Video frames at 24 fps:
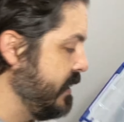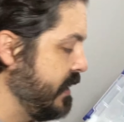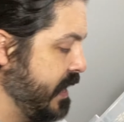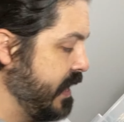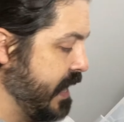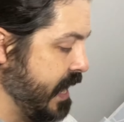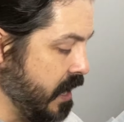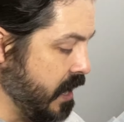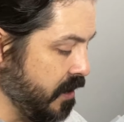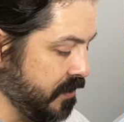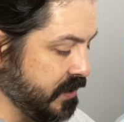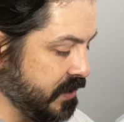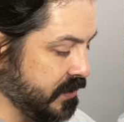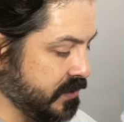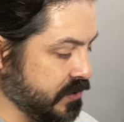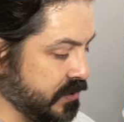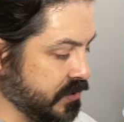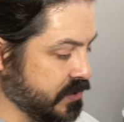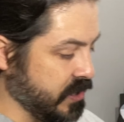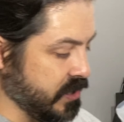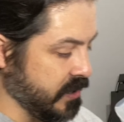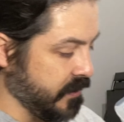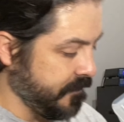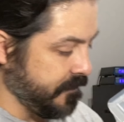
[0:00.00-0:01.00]
how this
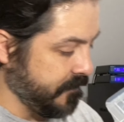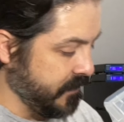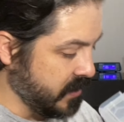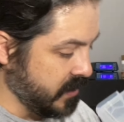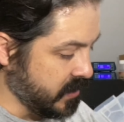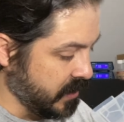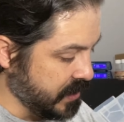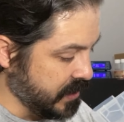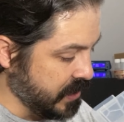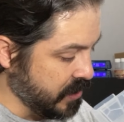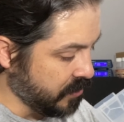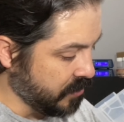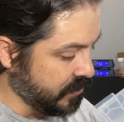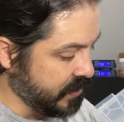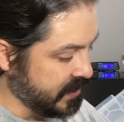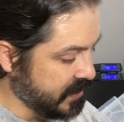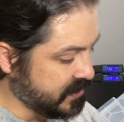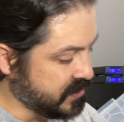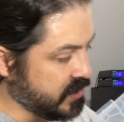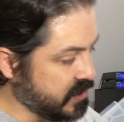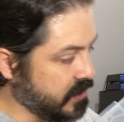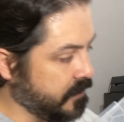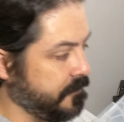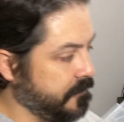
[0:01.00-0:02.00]
is gonna fit on here,
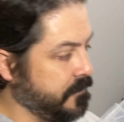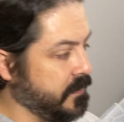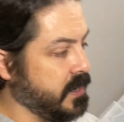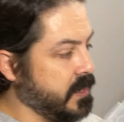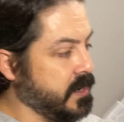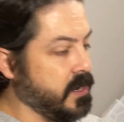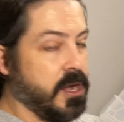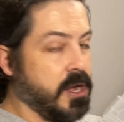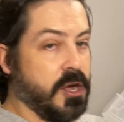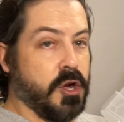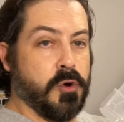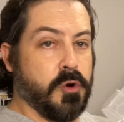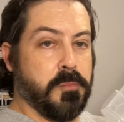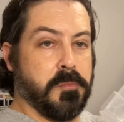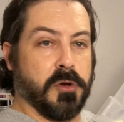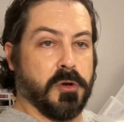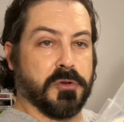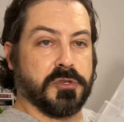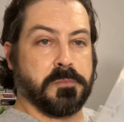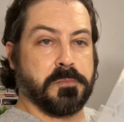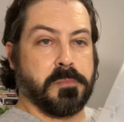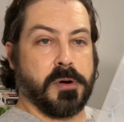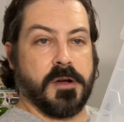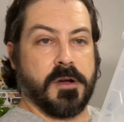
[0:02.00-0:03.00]
that's gonna fit
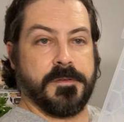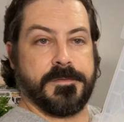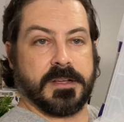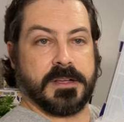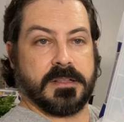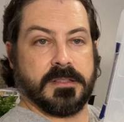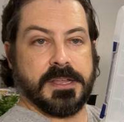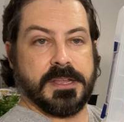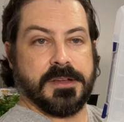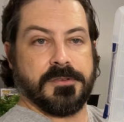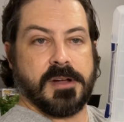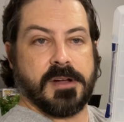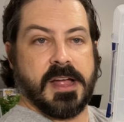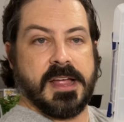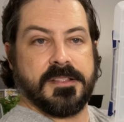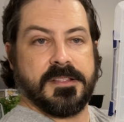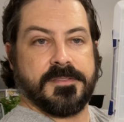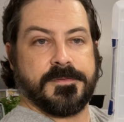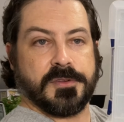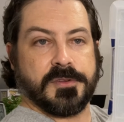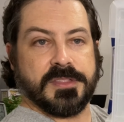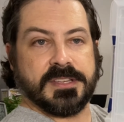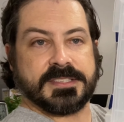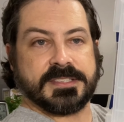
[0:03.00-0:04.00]
almost perfectly,
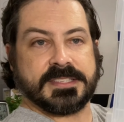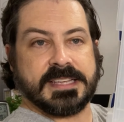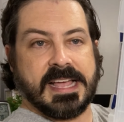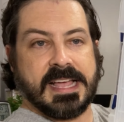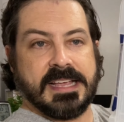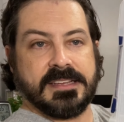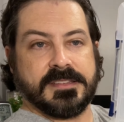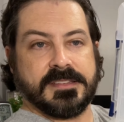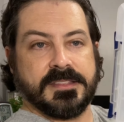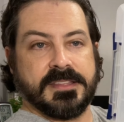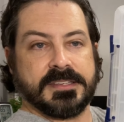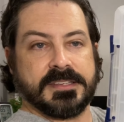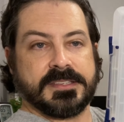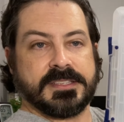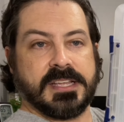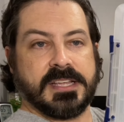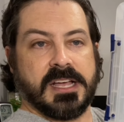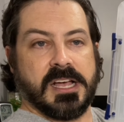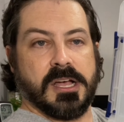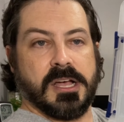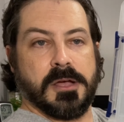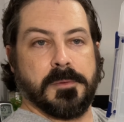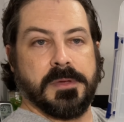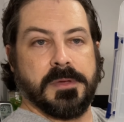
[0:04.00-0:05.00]
right? For the size of this
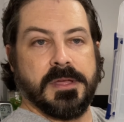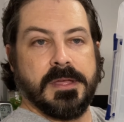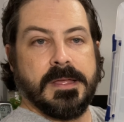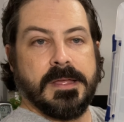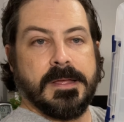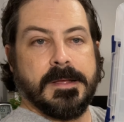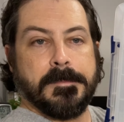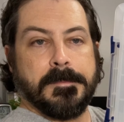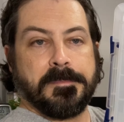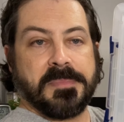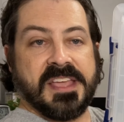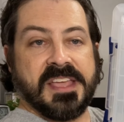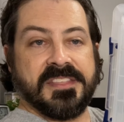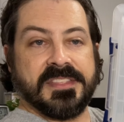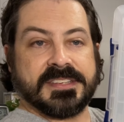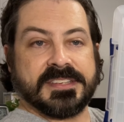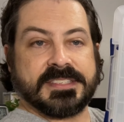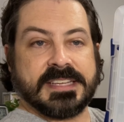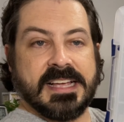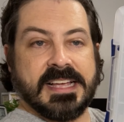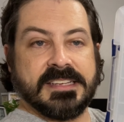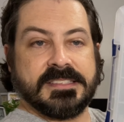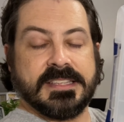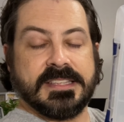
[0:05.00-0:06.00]
tub and the
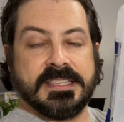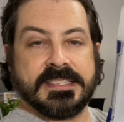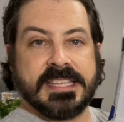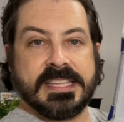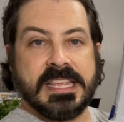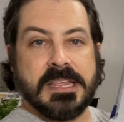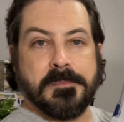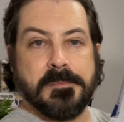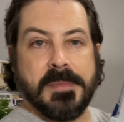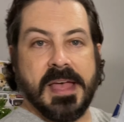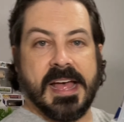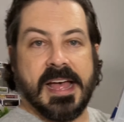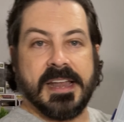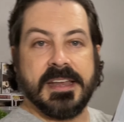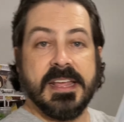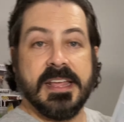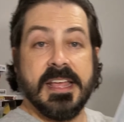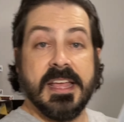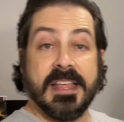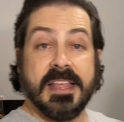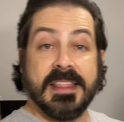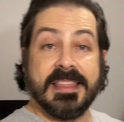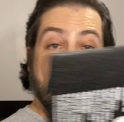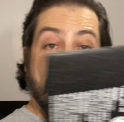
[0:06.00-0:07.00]
size of this heat mat,
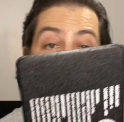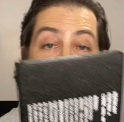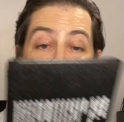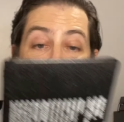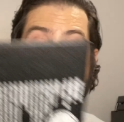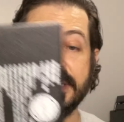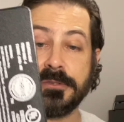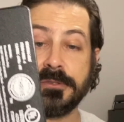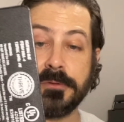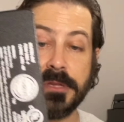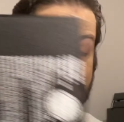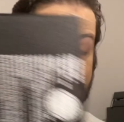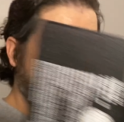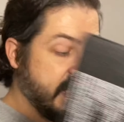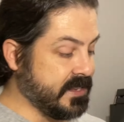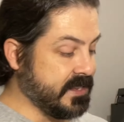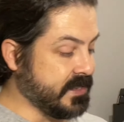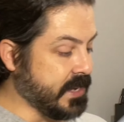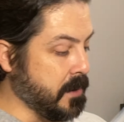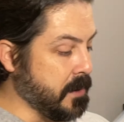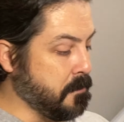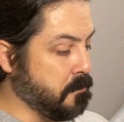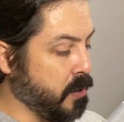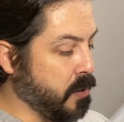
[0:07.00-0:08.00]
that's
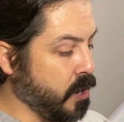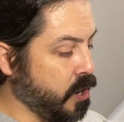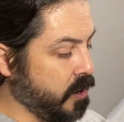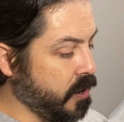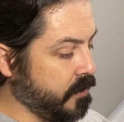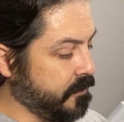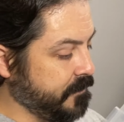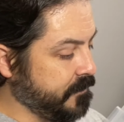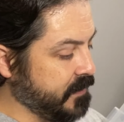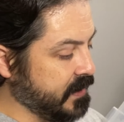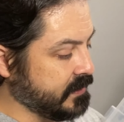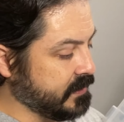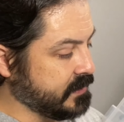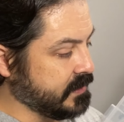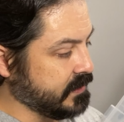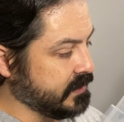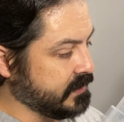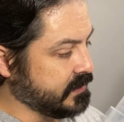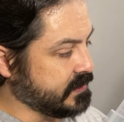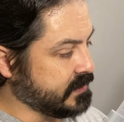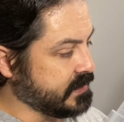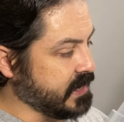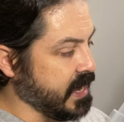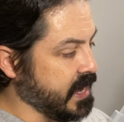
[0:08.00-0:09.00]
a perfect
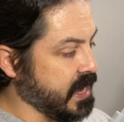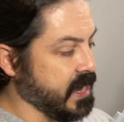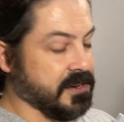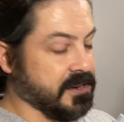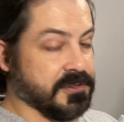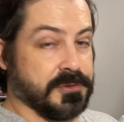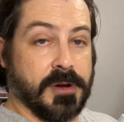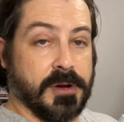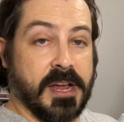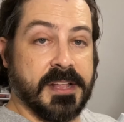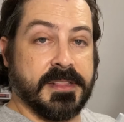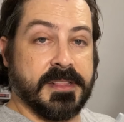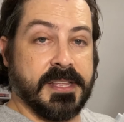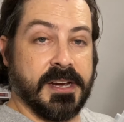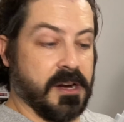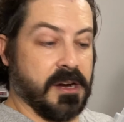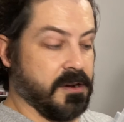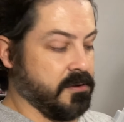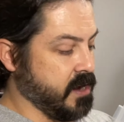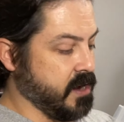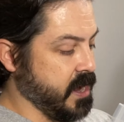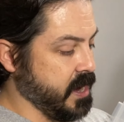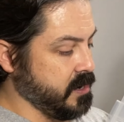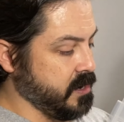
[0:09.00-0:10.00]
size right there,
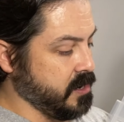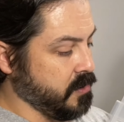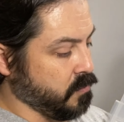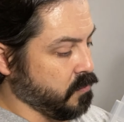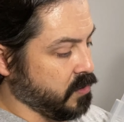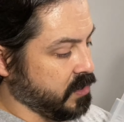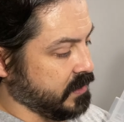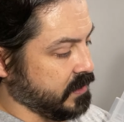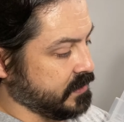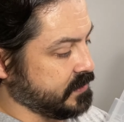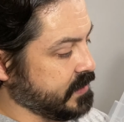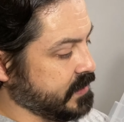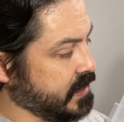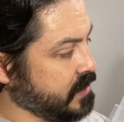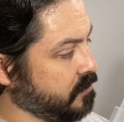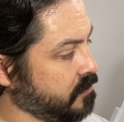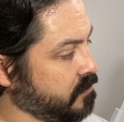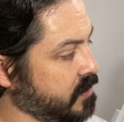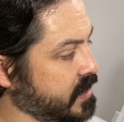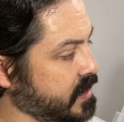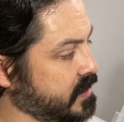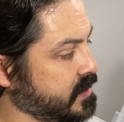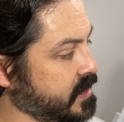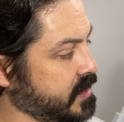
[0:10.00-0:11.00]
right? And we're gonna set it
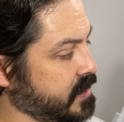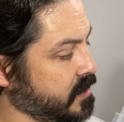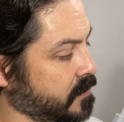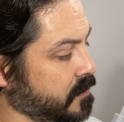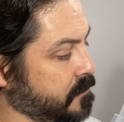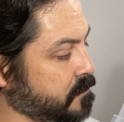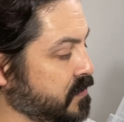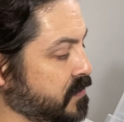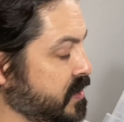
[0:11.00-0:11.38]
right there.